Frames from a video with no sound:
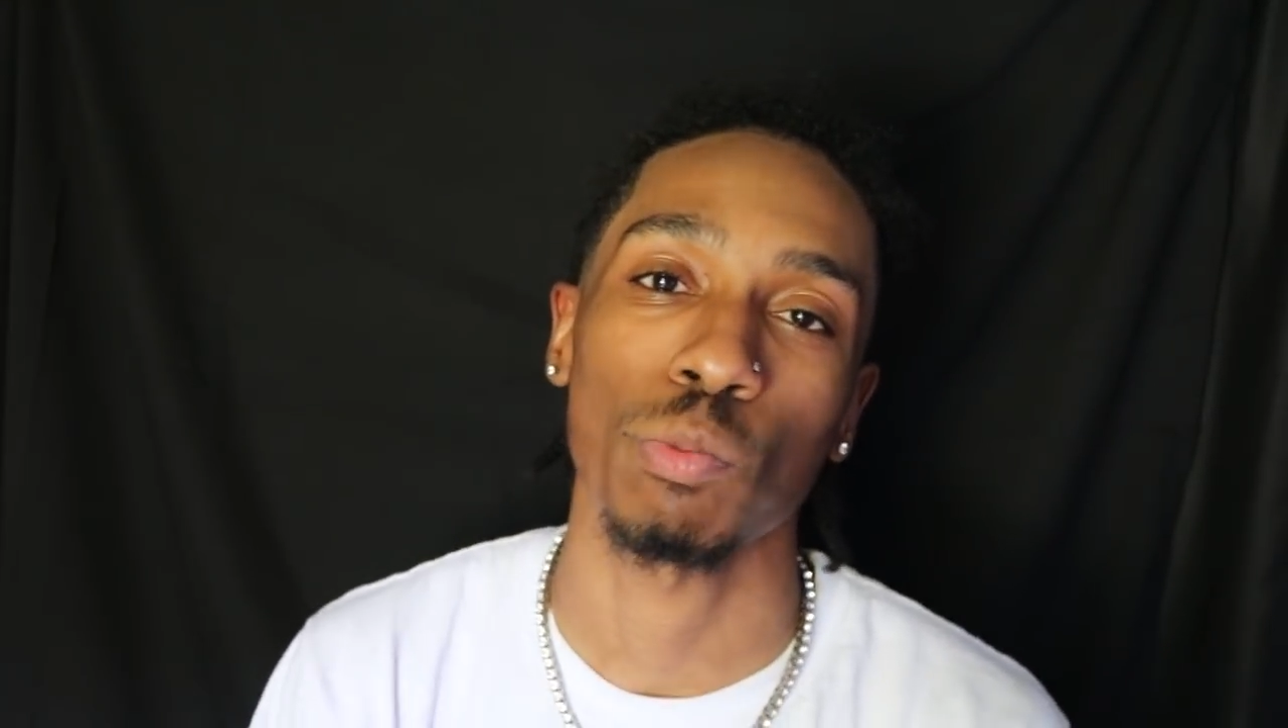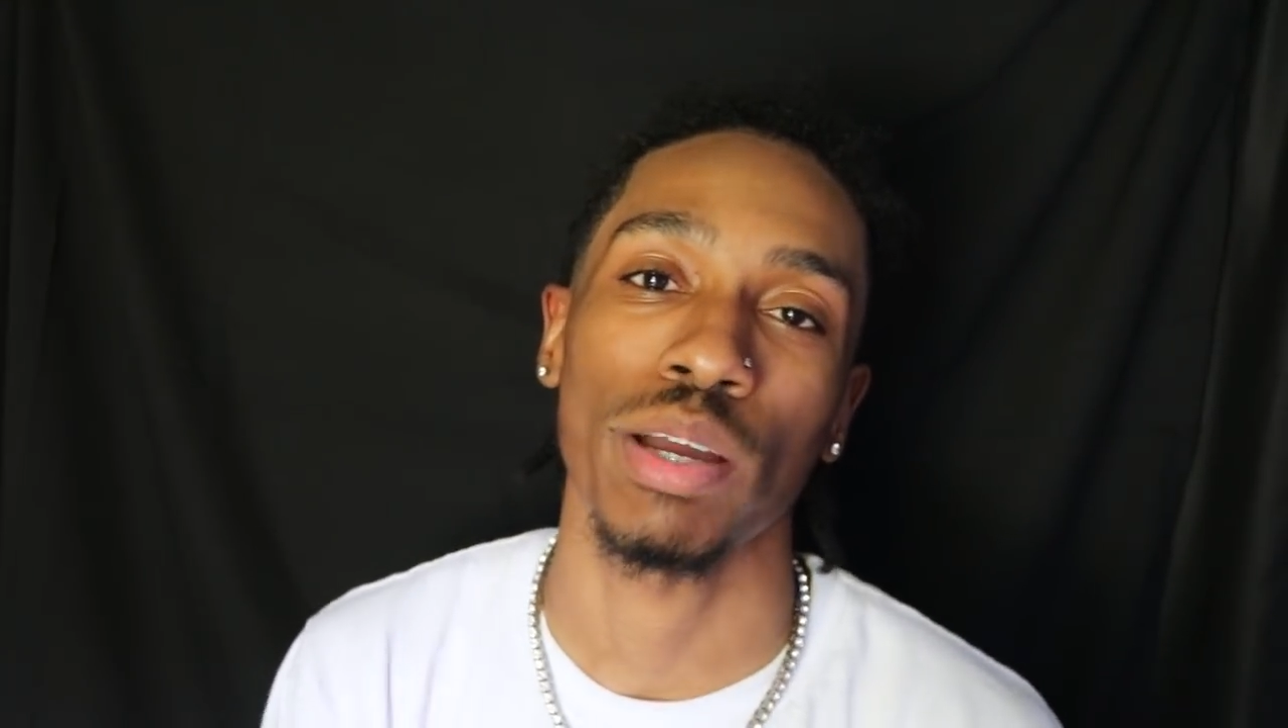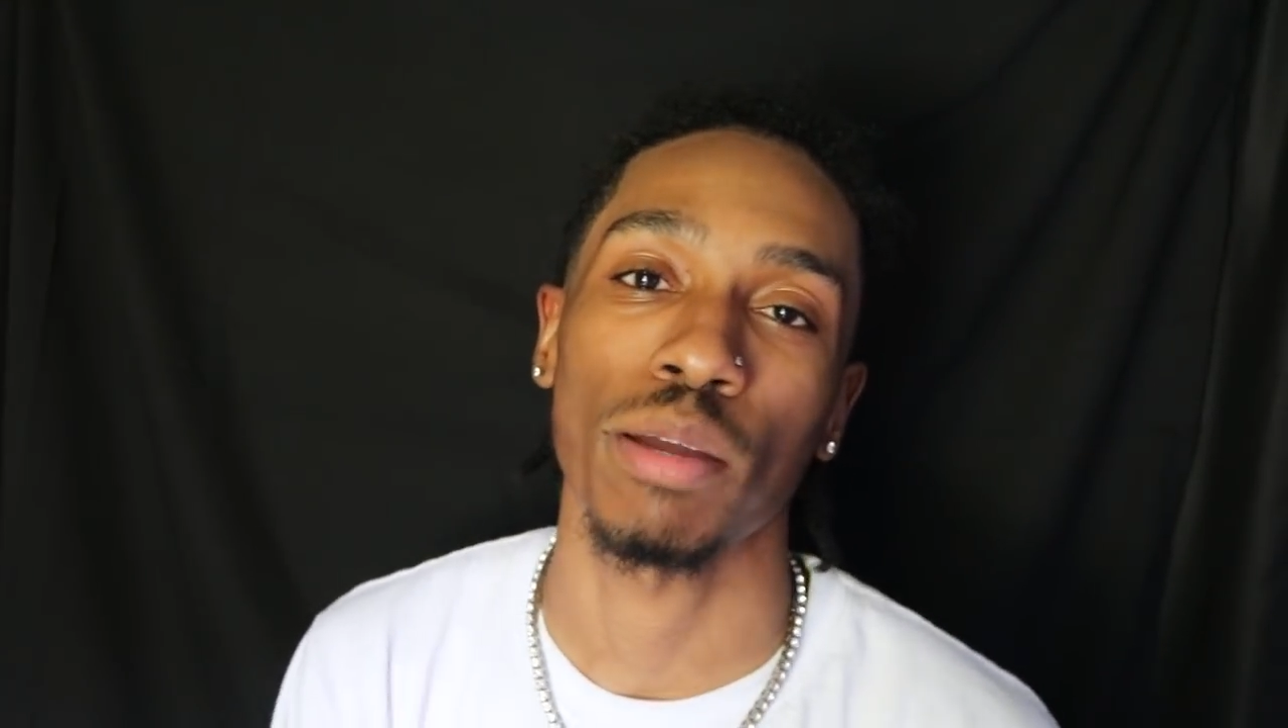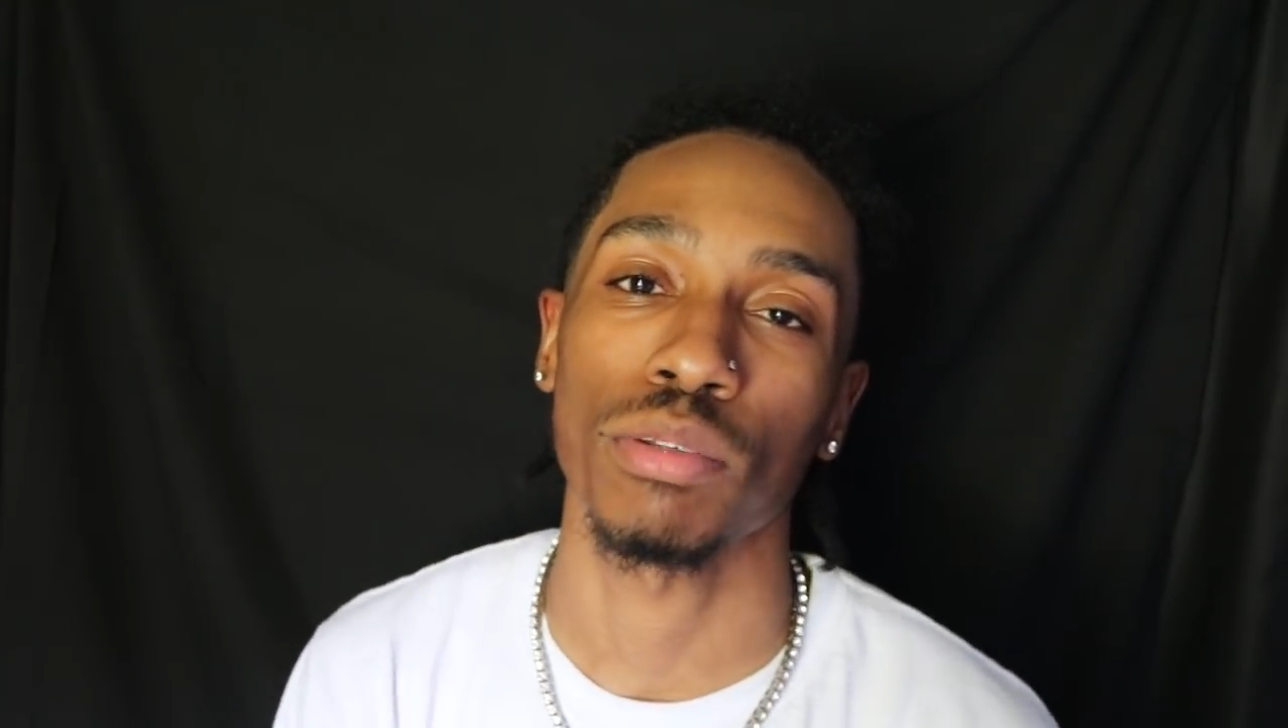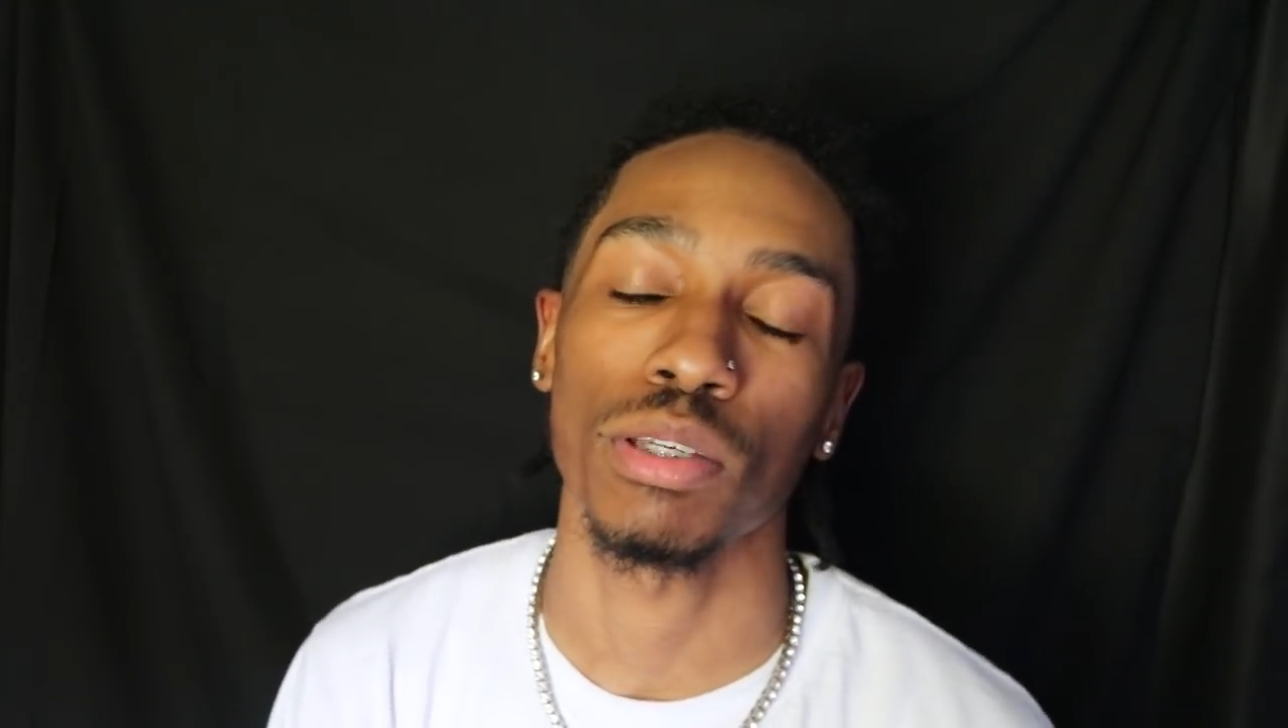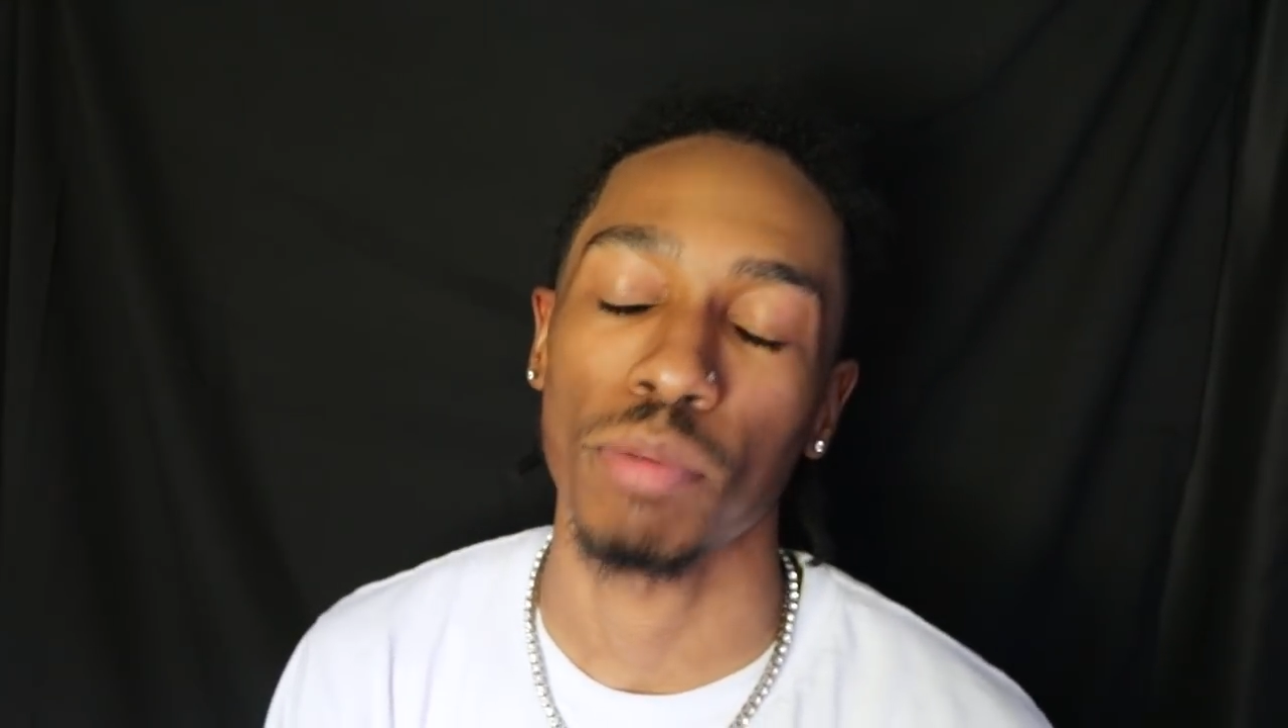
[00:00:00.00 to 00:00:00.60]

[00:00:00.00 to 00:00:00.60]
my empathy,